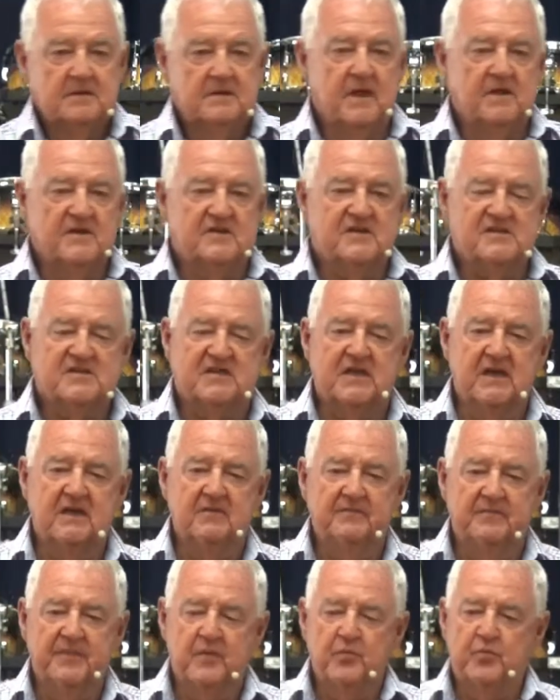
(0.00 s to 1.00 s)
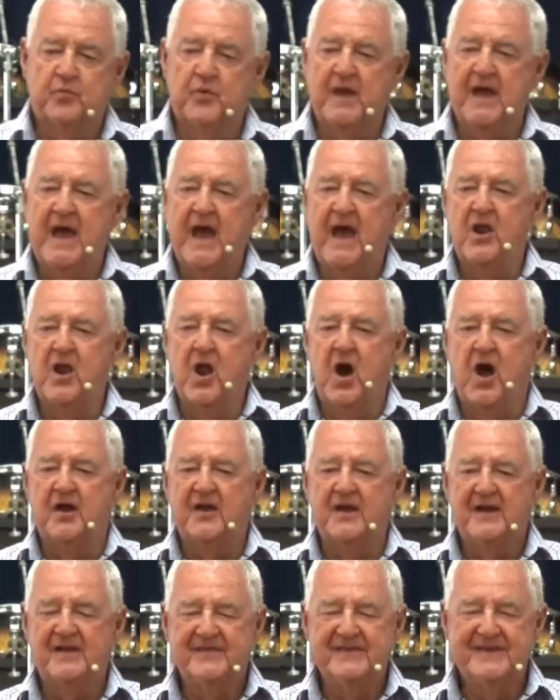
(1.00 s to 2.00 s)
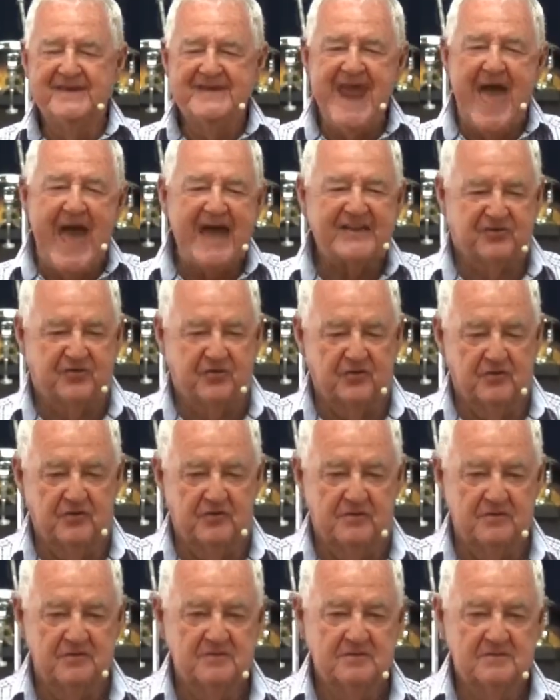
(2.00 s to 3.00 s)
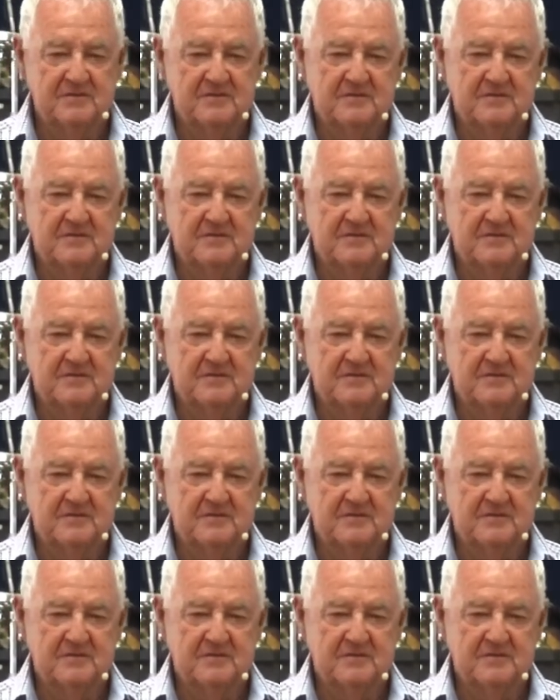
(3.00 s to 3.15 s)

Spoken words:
it. You see, we are not natural.